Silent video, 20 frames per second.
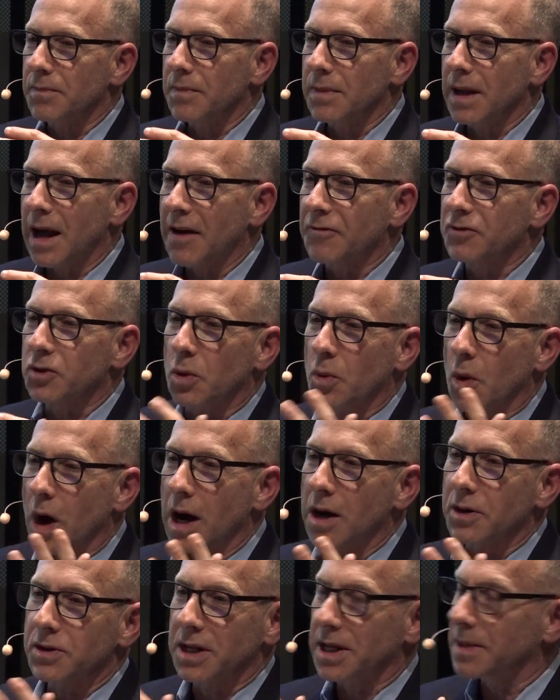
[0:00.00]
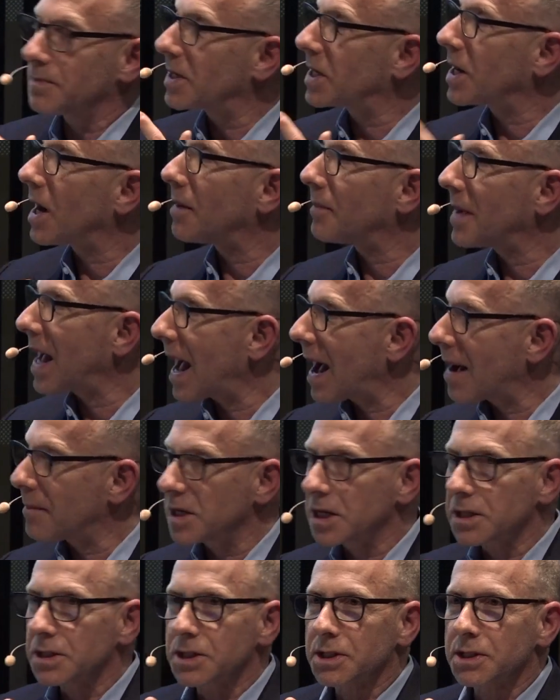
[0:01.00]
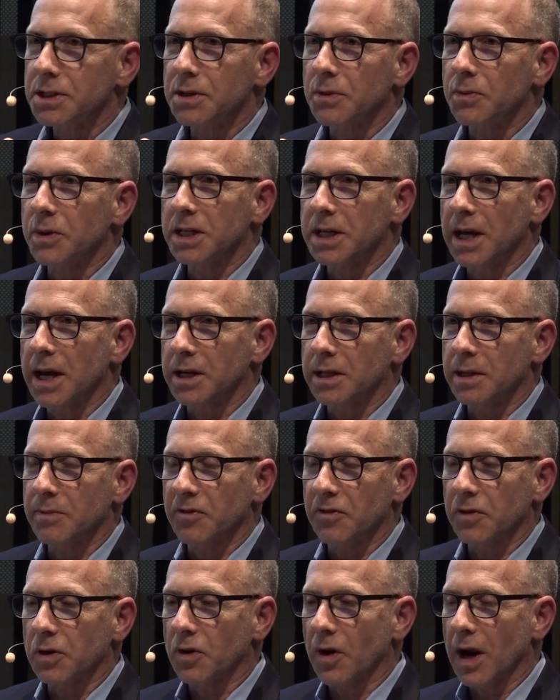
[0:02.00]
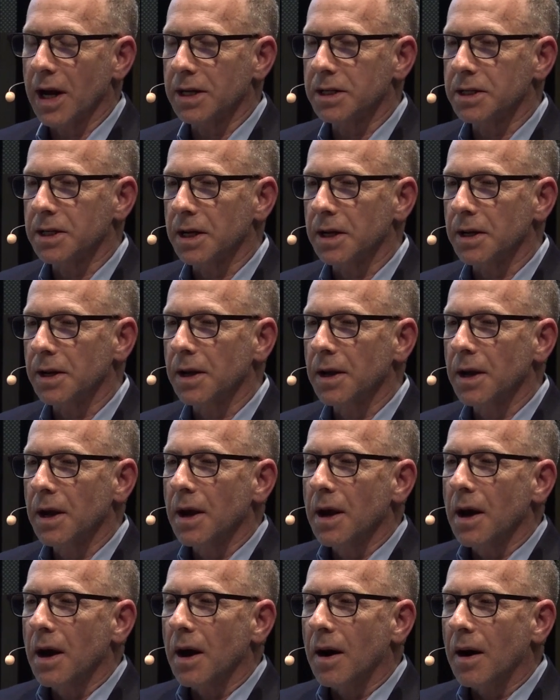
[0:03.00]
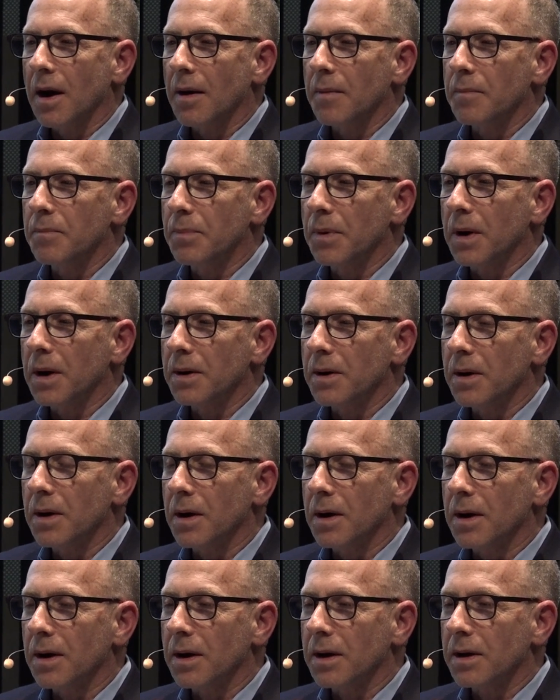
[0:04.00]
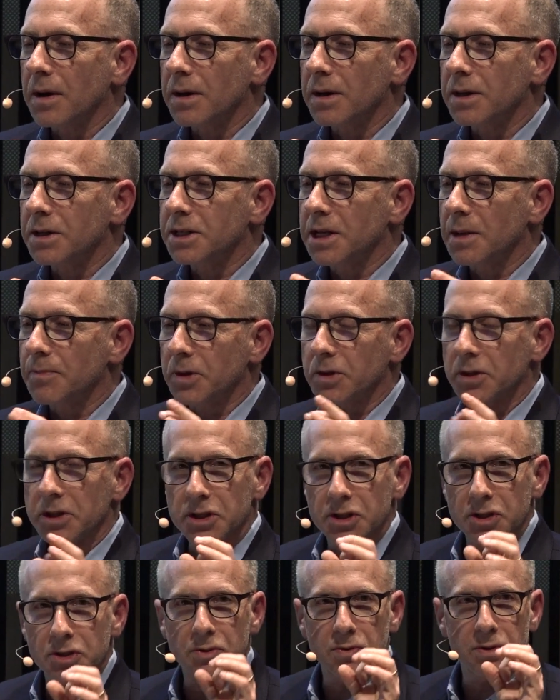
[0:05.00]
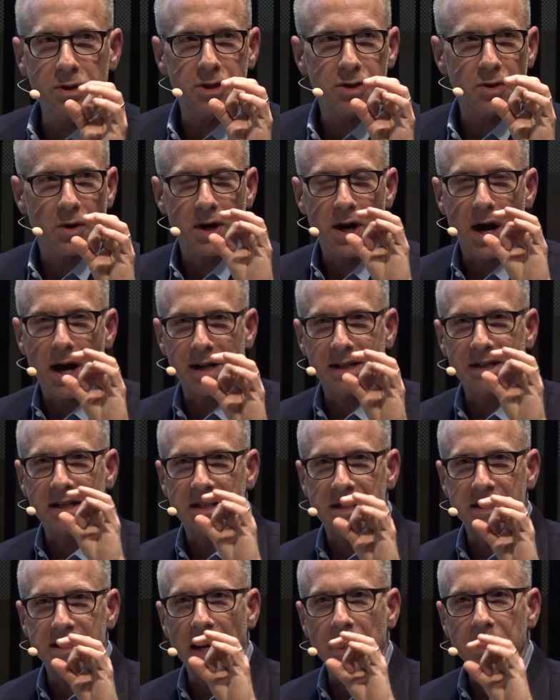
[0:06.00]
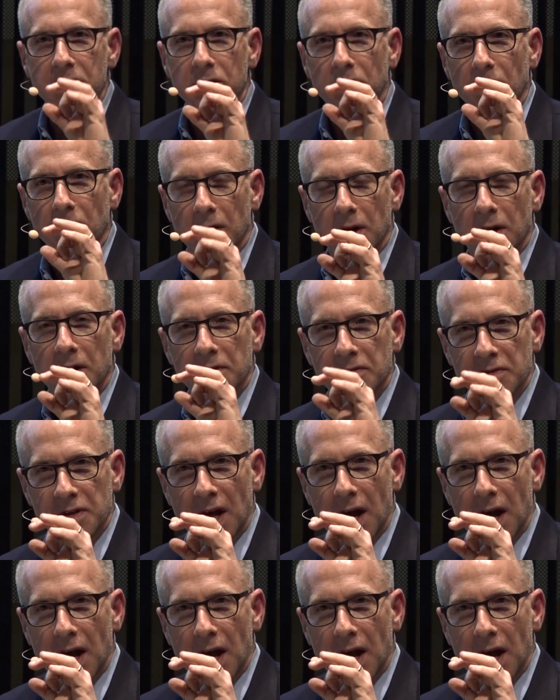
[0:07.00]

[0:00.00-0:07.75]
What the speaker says: after a while, they become habits. We take them for granted. But typically, students are not at the center of